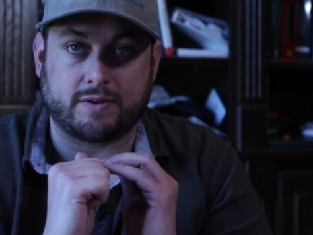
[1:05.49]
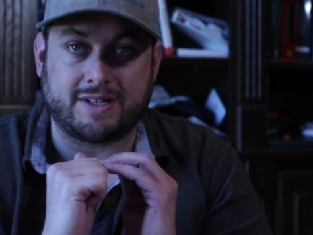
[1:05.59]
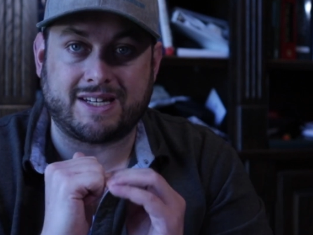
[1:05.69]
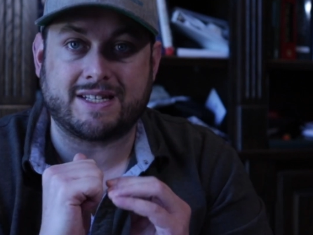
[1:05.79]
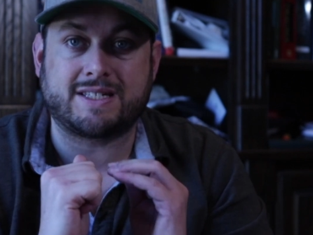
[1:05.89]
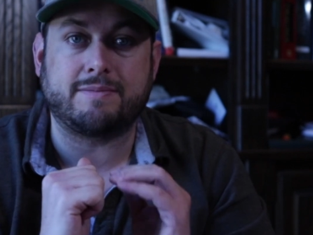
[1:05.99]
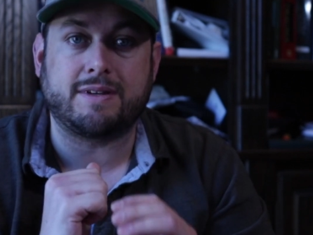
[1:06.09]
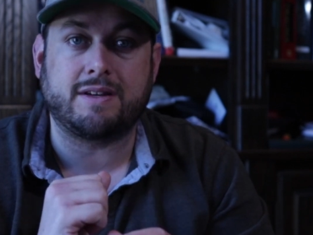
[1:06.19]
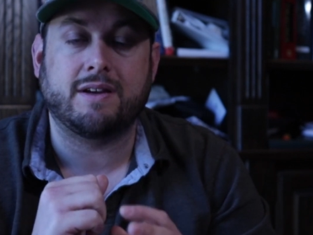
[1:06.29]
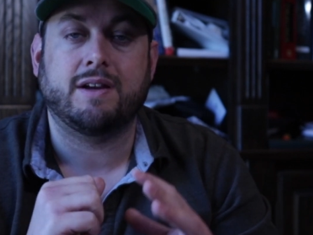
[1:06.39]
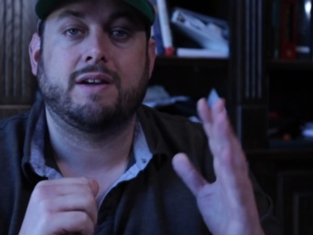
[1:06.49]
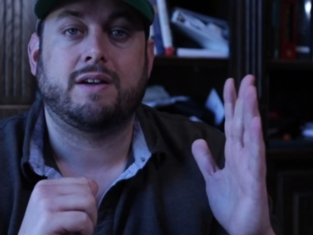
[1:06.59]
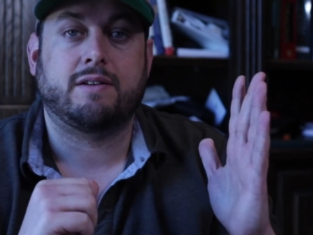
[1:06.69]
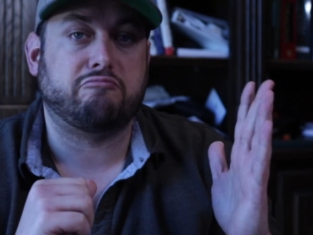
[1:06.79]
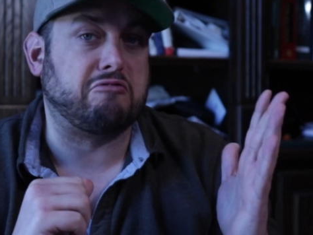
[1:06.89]
So it needs to be
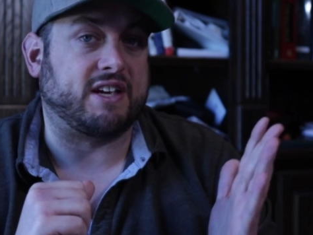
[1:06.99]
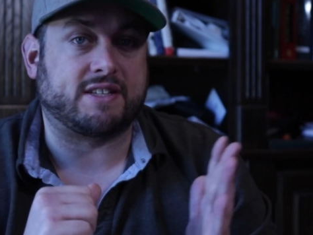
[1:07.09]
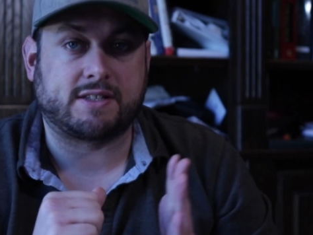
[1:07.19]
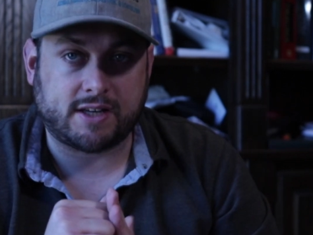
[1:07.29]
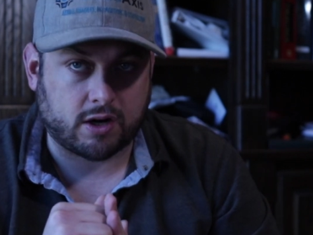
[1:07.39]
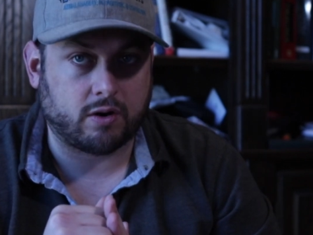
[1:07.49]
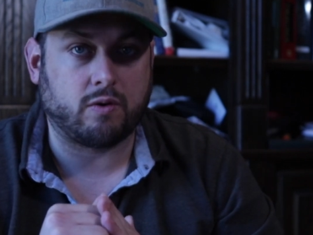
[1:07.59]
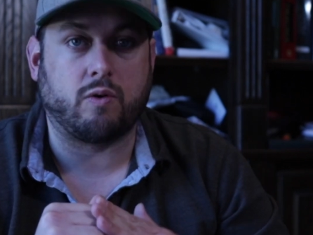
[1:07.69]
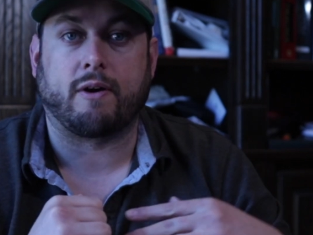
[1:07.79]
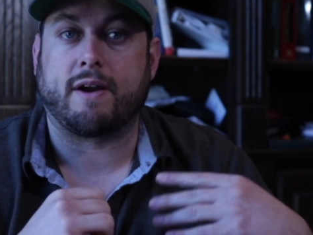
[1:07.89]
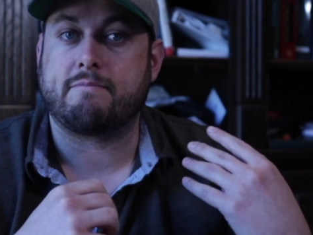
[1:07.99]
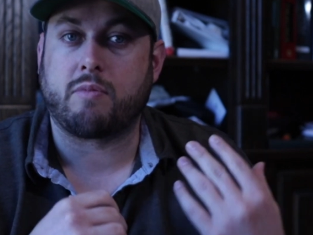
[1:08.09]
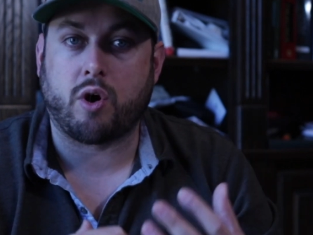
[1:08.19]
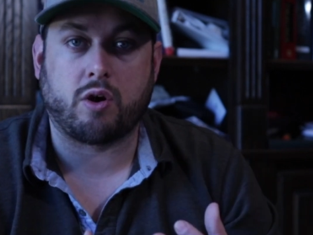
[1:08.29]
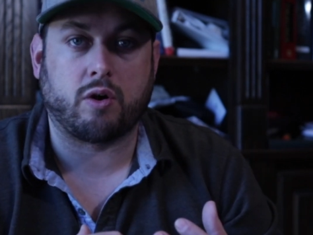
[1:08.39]
like a sticker or a
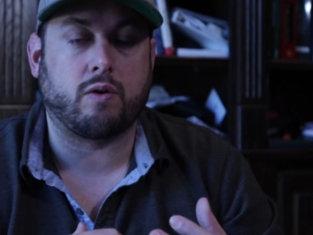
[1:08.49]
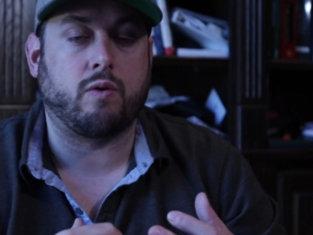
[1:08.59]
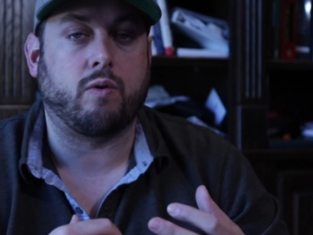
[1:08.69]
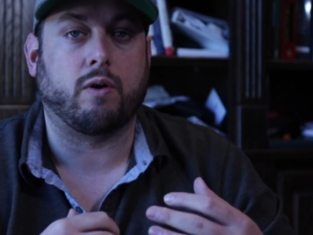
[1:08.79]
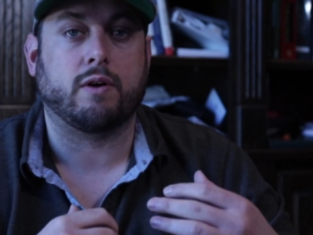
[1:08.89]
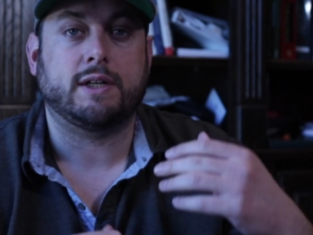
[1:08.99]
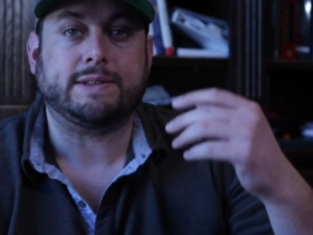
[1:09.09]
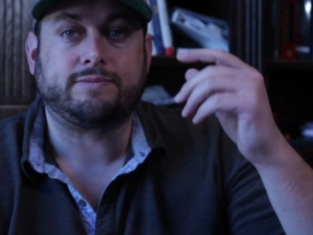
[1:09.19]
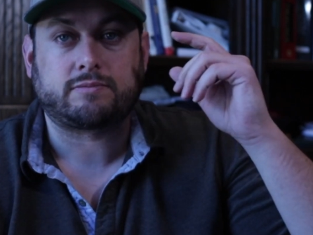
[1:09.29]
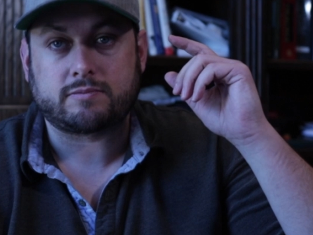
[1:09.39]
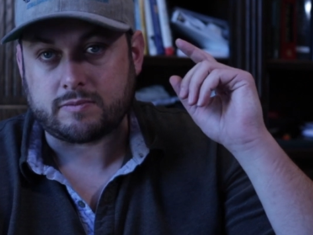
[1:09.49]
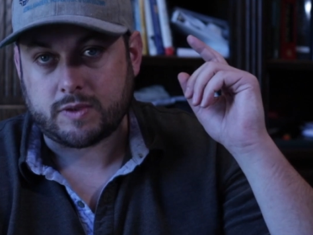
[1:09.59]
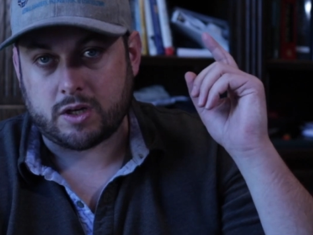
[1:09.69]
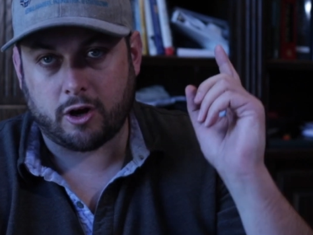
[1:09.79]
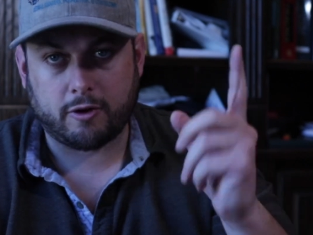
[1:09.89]
marker, or
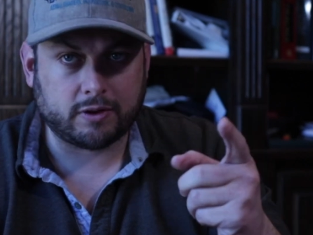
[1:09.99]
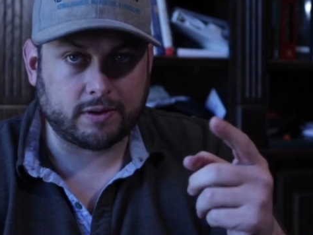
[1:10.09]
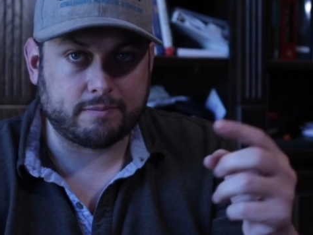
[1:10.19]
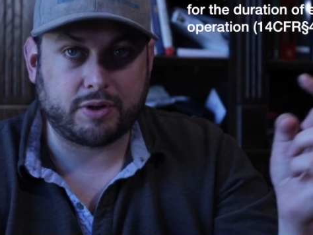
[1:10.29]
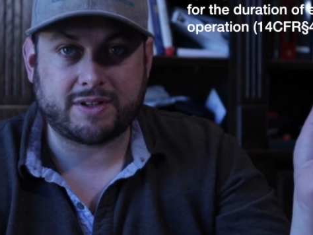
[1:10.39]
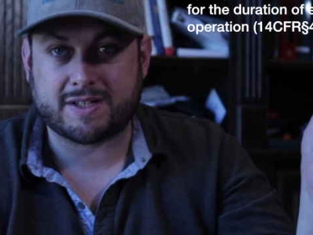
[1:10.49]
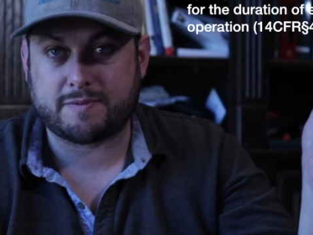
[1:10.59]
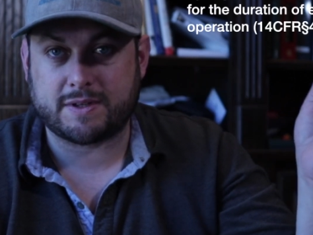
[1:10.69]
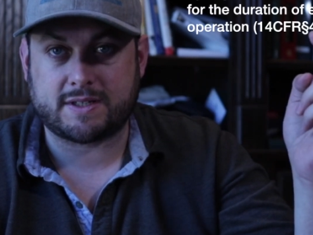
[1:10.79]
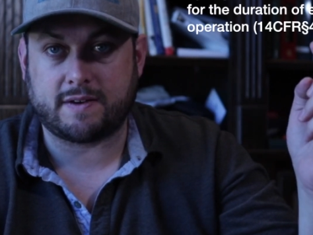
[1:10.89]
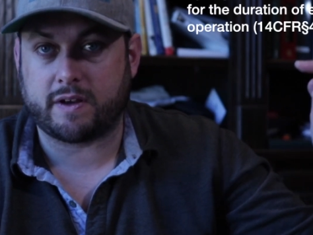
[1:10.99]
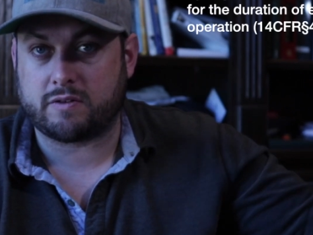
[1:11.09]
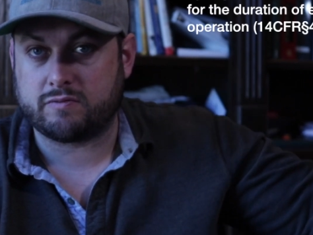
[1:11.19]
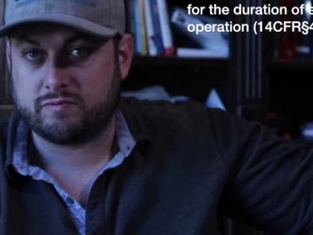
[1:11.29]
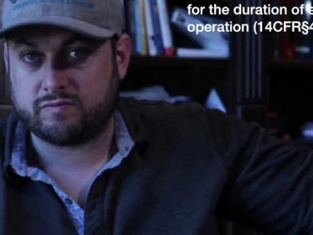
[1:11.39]
I'll put the
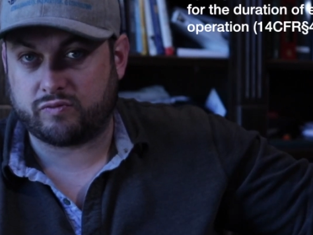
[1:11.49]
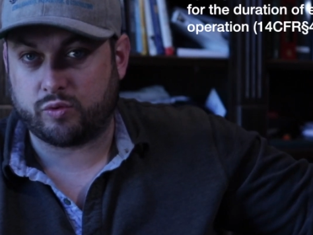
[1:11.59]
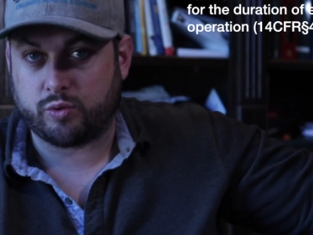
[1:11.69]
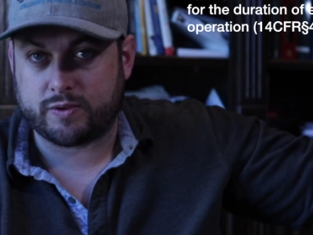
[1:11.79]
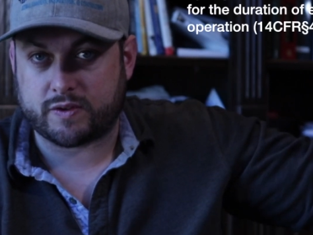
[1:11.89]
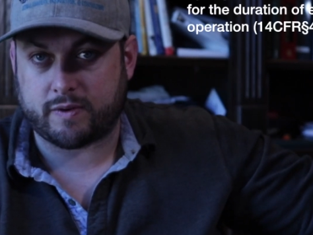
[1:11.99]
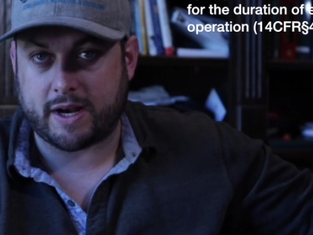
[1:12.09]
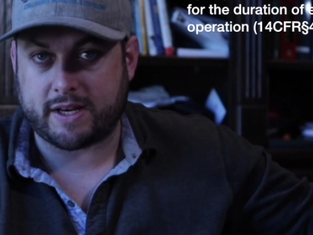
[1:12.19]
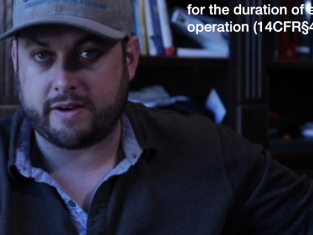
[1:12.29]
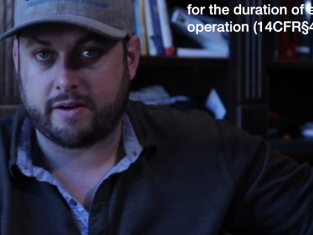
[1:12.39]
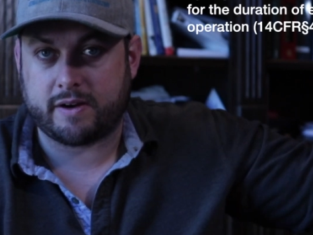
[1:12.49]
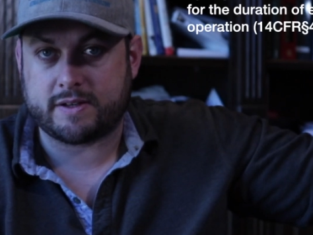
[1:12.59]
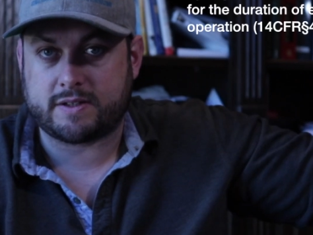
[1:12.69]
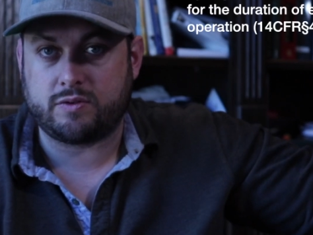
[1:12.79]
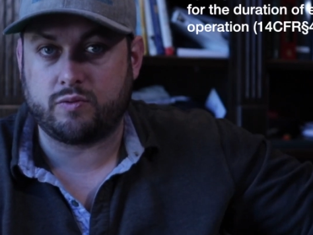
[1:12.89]
specific rules right here
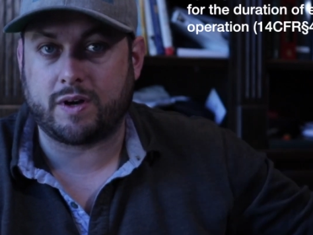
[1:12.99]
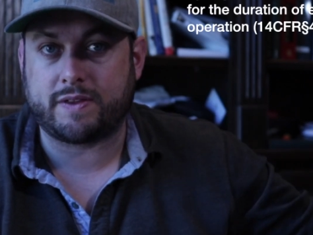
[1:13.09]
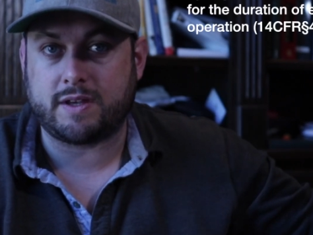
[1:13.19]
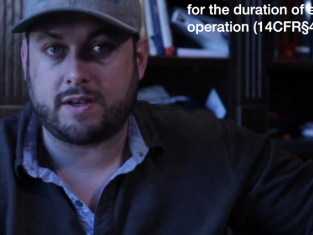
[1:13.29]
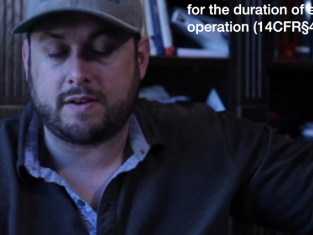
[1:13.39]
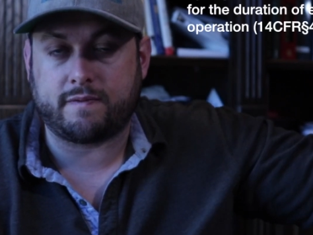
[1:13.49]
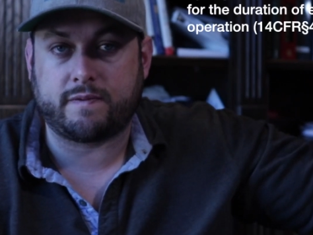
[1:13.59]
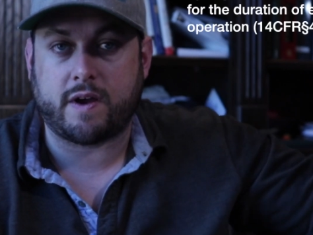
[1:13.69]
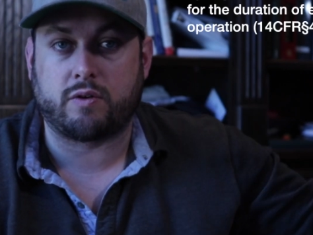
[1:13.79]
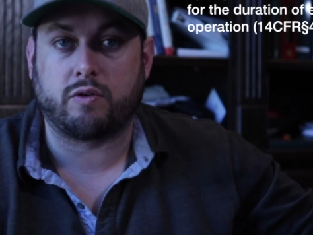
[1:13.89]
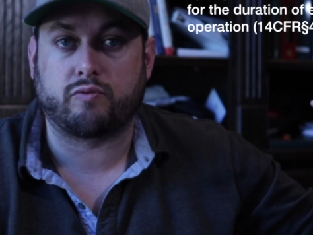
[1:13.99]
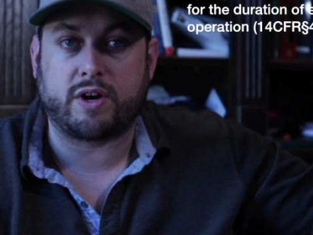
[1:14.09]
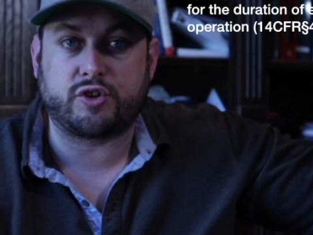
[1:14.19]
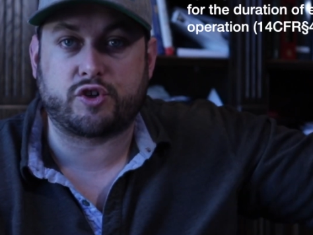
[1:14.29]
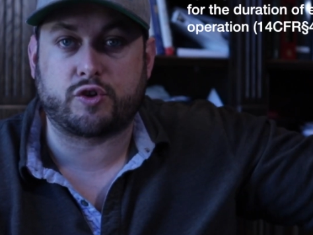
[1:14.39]
as to what the Federal
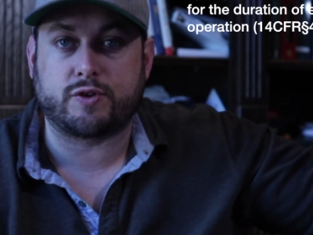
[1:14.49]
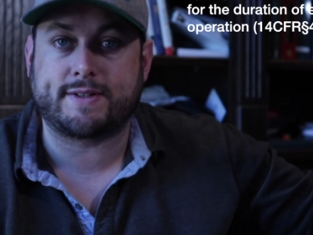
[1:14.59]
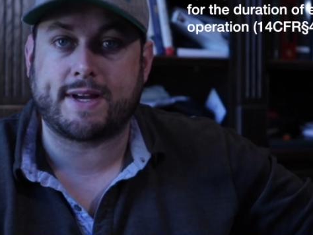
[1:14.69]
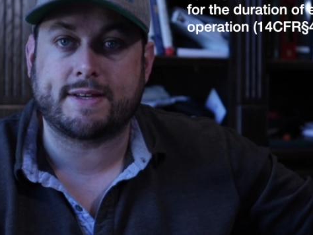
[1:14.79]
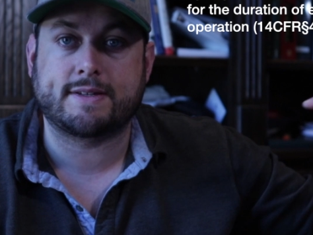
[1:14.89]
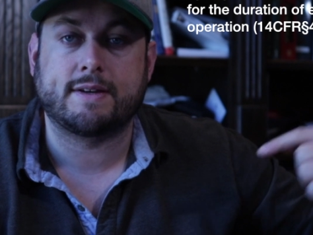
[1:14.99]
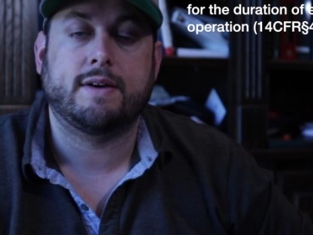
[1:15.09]
Register says.